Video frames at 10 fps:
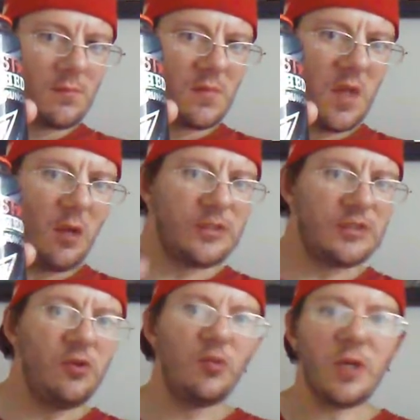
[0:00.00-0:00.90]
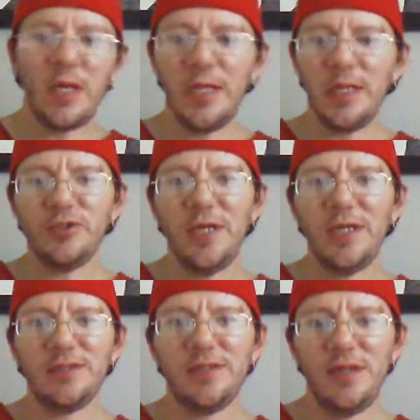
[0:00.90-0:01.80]
Always do when I get a
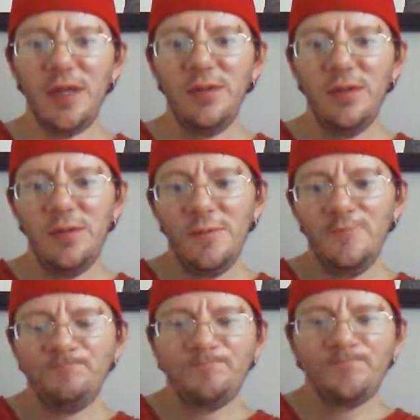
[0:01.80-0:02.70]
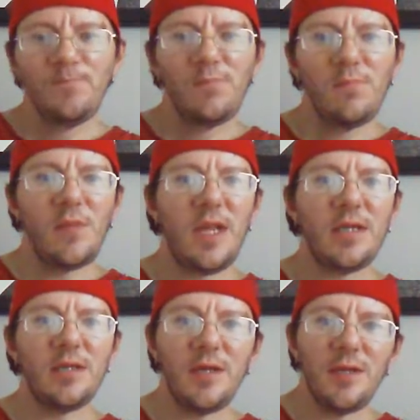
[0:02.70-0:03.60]
chance,
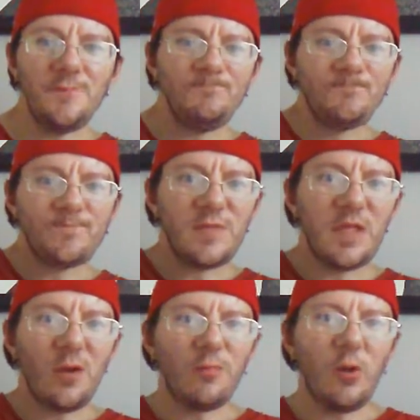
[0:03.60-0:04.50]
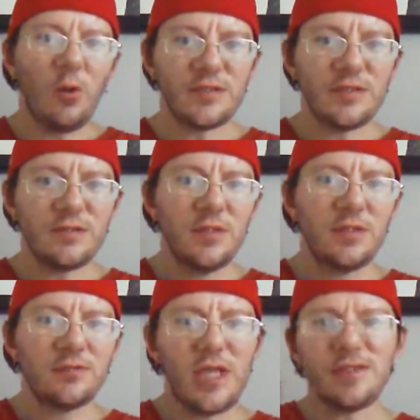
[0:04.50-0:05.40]
And, of course,
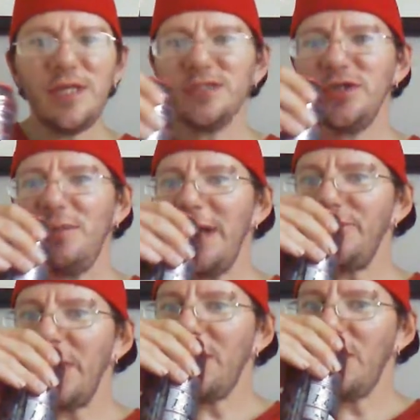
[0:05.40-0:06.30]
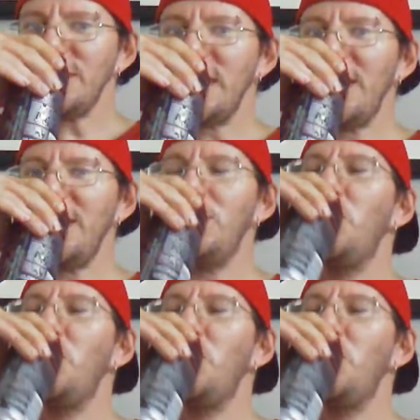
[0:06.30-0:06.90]
that's not something I drink all the time.